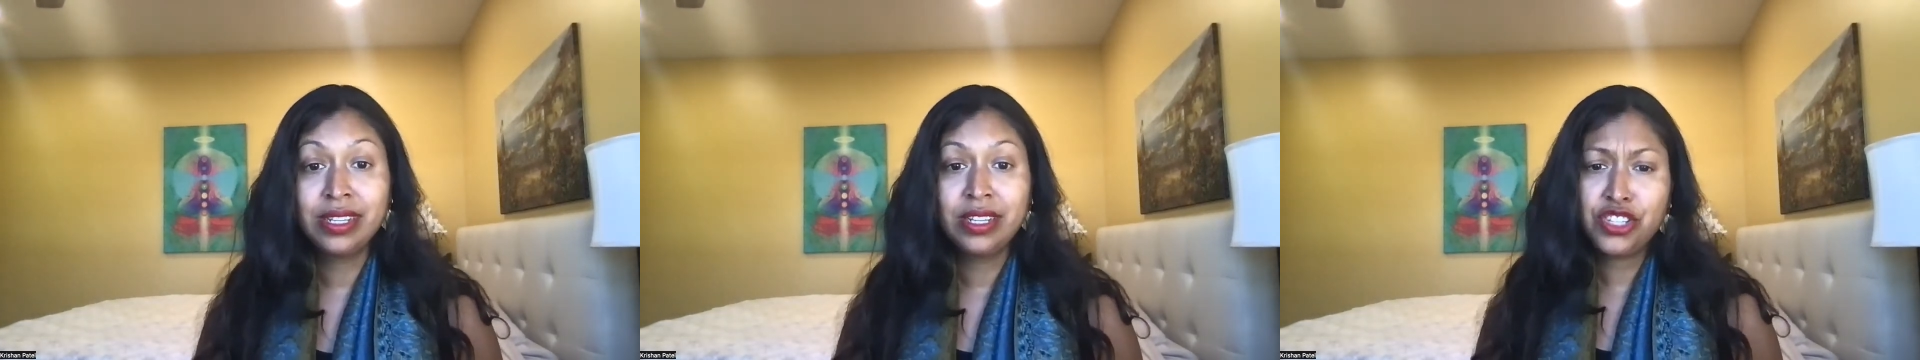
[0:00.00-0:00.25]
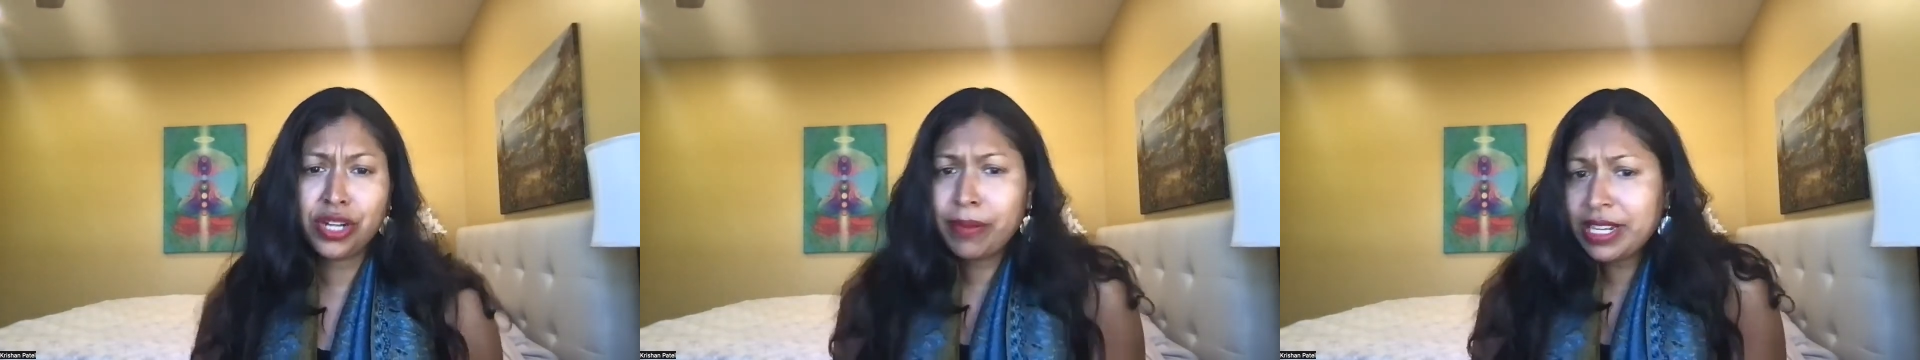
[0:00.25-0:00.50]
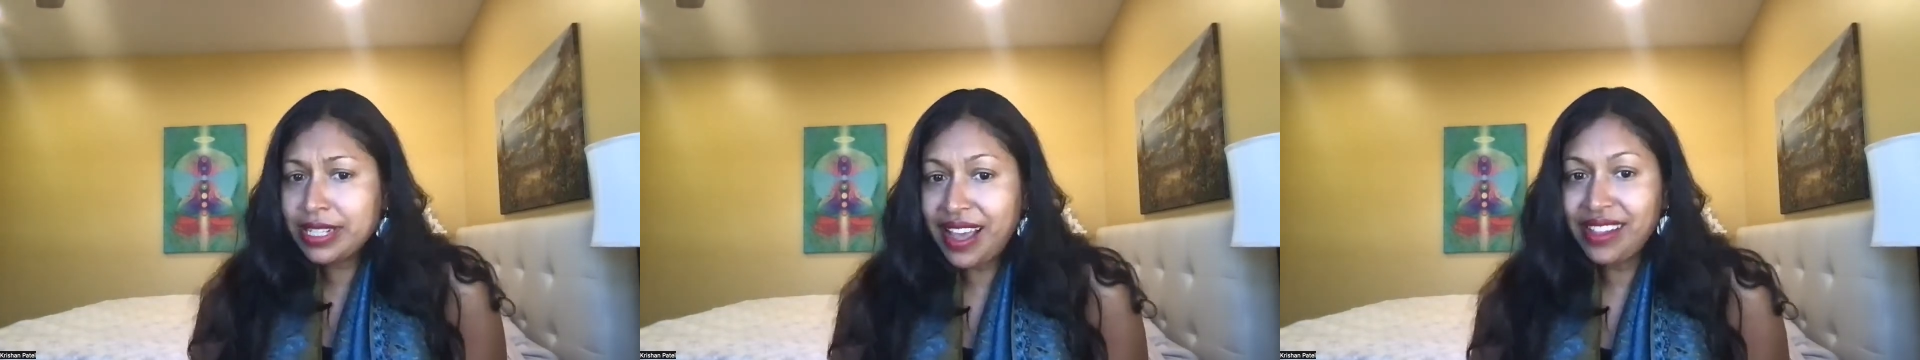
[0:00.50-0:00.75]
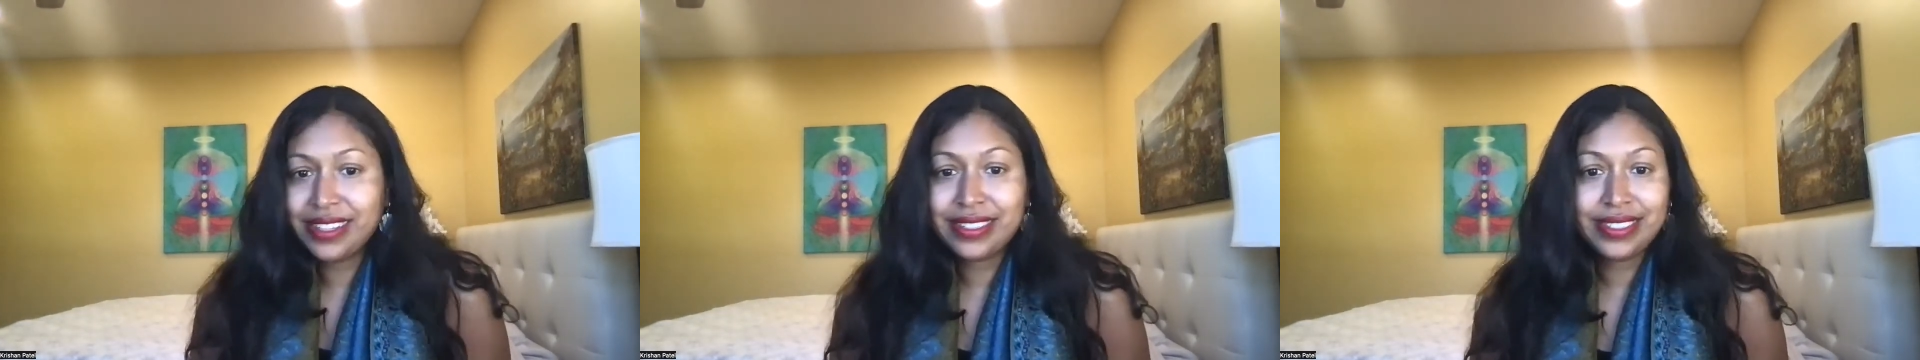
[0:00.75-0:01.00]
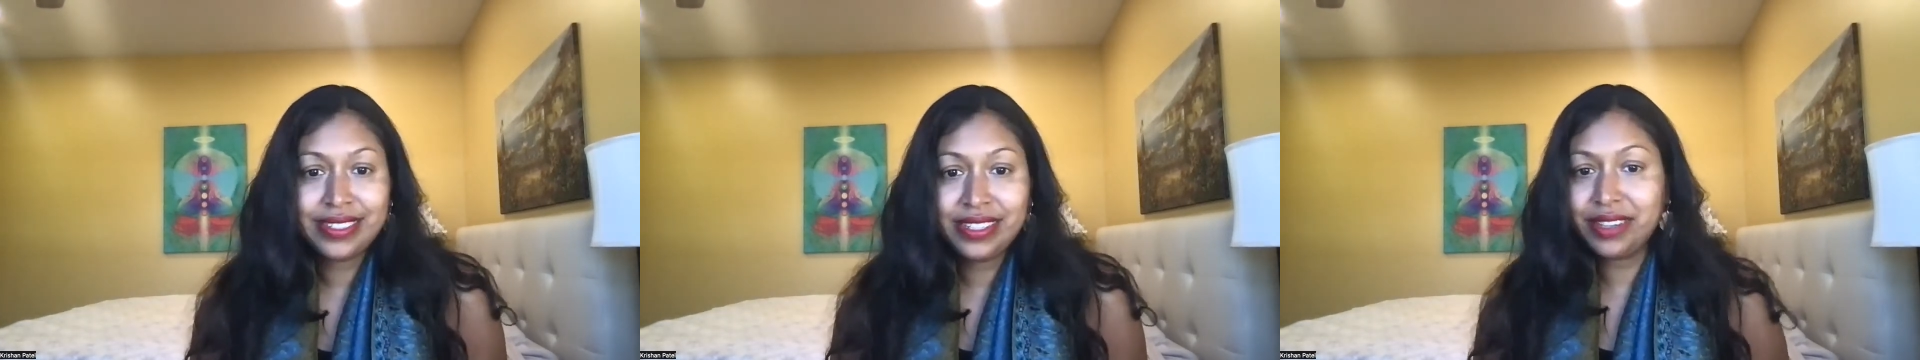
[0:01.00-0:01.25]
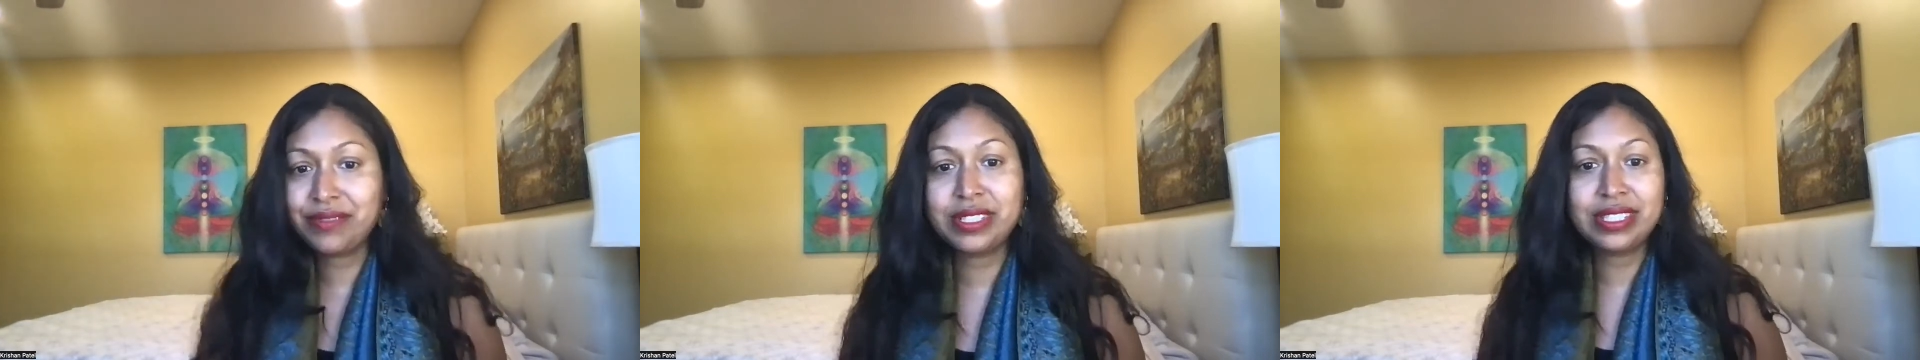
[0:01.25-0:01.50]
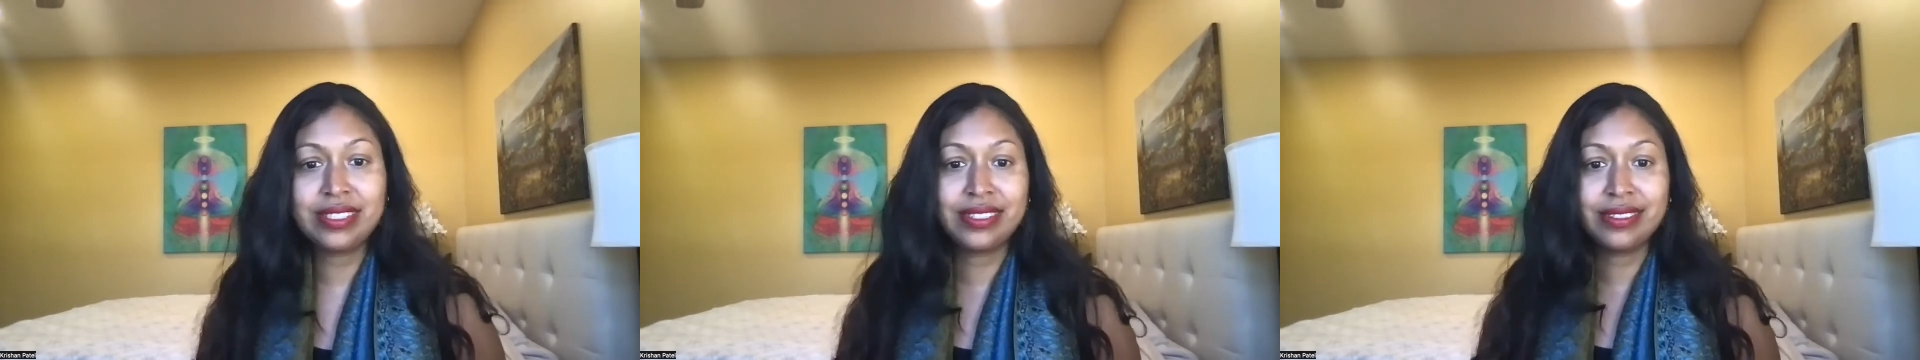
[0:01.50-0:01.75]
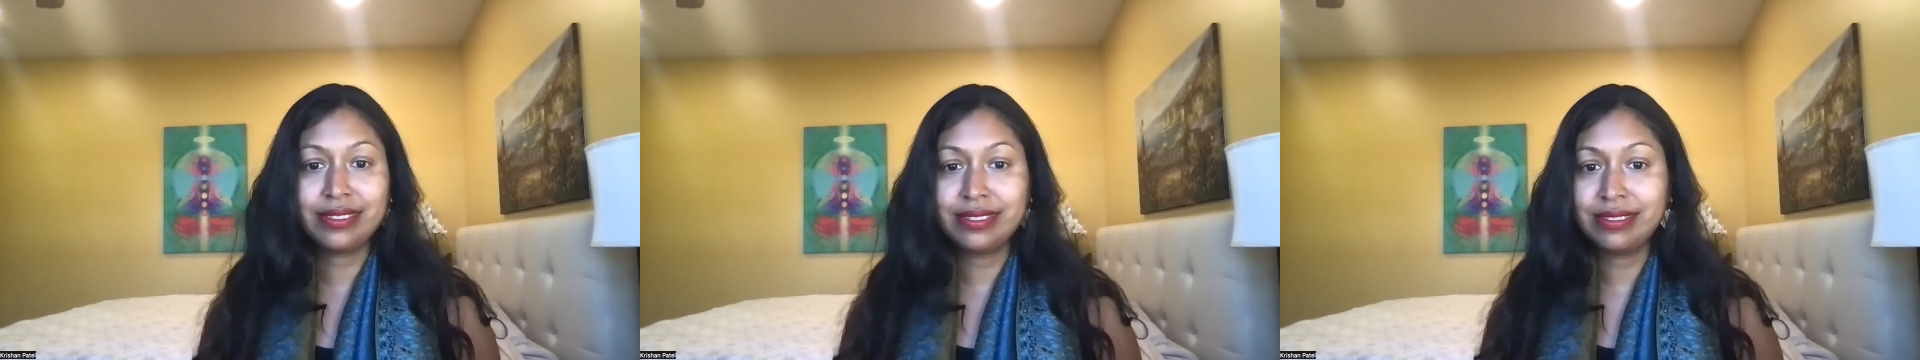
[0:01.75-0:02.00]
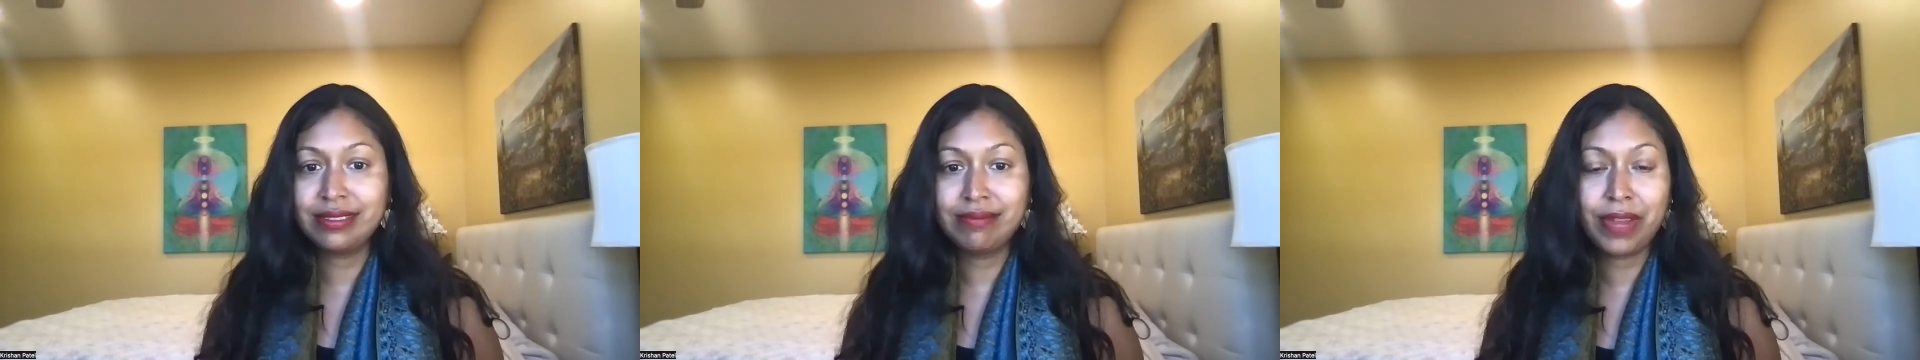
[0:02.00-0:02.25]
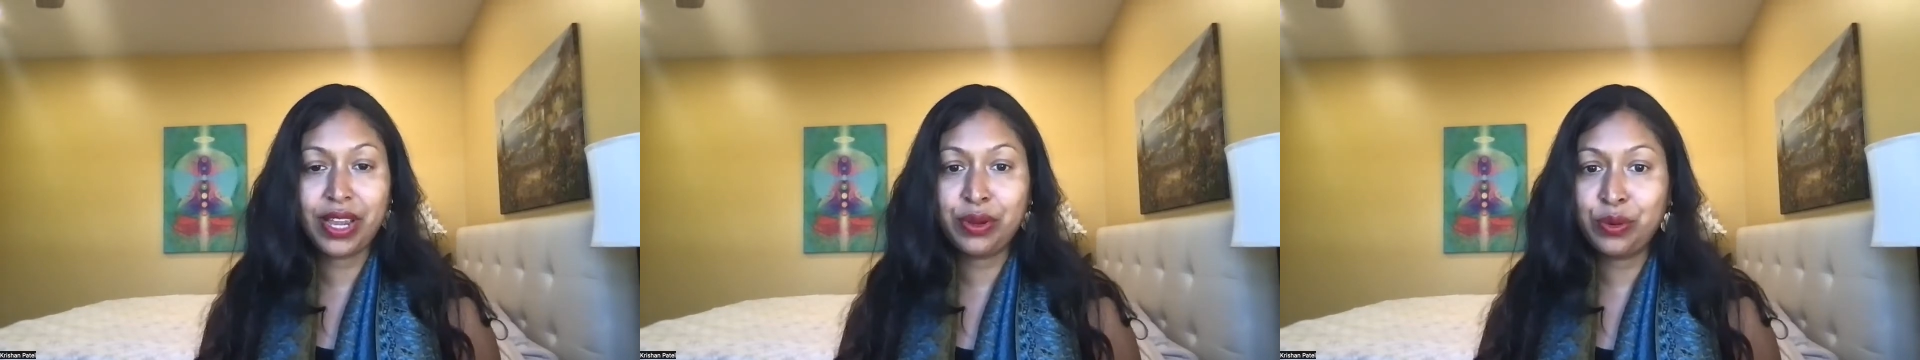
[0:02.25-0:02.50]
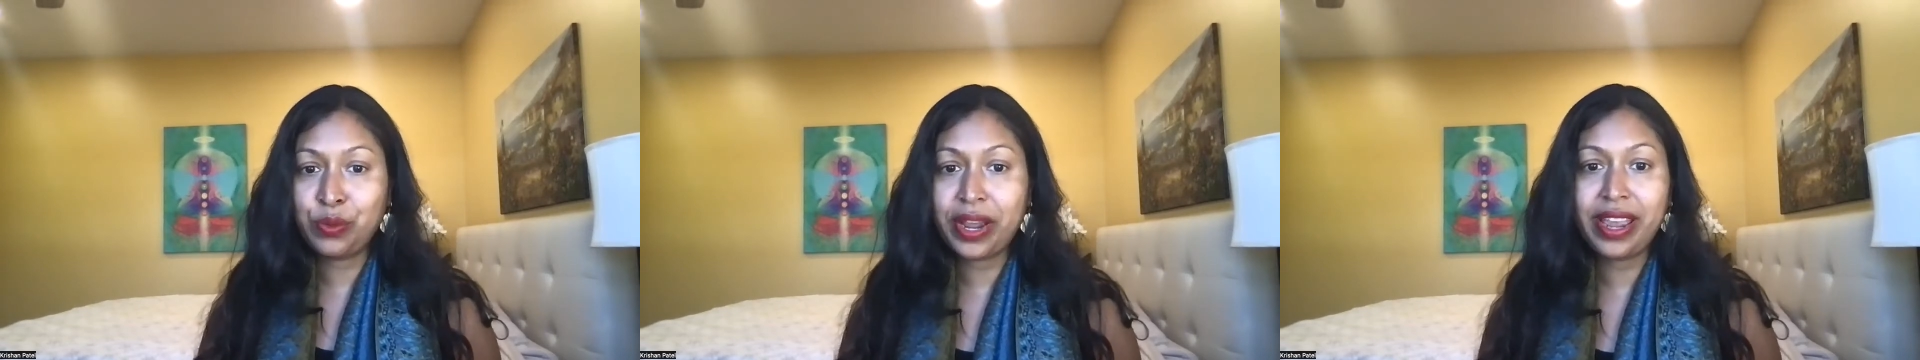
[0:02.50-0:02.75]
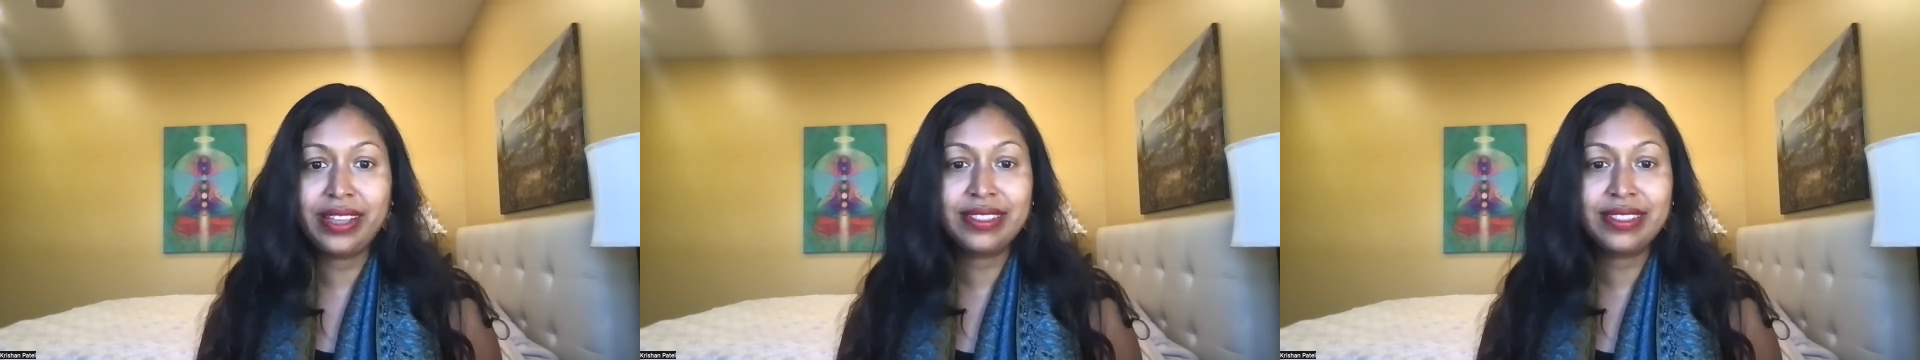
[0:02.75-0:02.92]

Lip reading: share my talents and gifts in my own way.